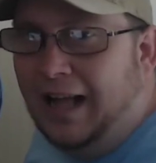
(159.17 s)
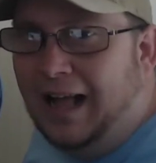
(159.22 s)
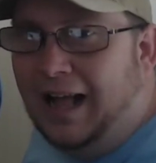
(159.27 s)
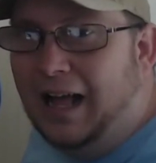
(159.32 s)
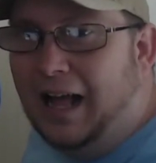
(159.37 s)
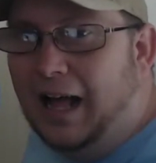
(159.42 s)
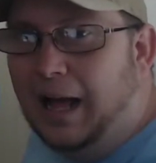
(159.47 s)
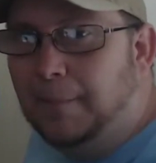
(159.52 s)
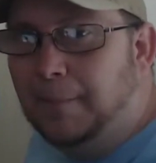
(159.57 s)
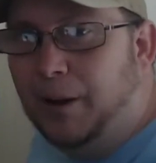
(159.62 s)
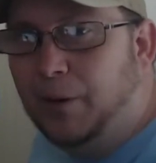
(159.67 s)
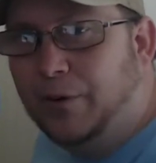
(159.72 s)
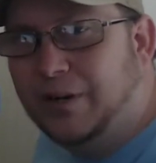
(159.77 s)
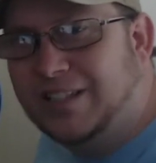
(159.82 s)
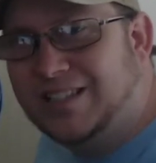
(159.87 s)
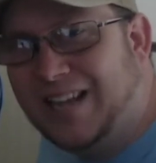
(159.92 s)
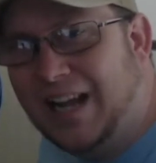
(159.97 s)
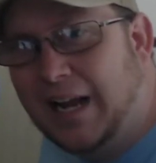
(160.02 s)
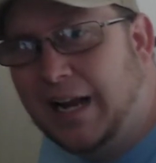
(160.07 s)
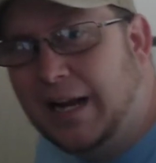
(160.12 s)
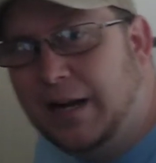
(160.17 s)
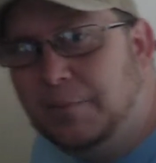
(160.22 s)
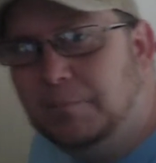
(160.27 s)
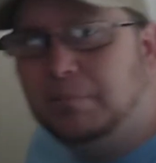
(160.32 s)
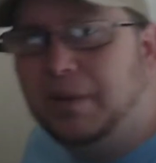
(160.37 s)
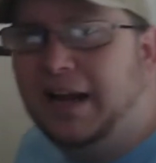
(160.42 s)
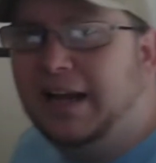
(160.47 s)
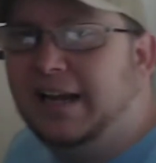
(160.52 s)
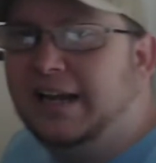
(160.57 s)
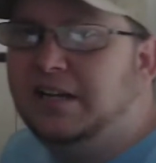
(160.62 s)
I want to say
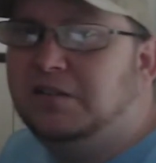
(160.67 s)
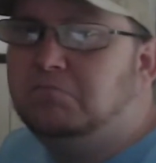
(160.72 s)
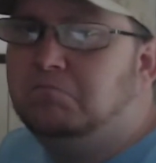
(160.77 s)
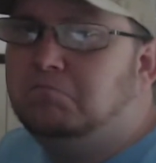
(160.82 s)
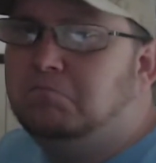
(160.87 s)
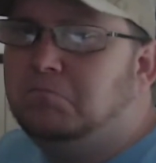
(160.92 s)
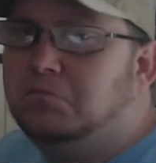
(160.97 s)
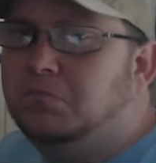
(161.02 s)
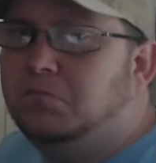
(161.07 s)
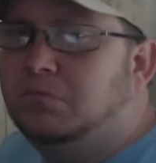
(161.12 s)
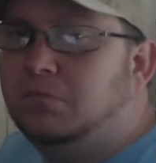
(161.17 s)
paid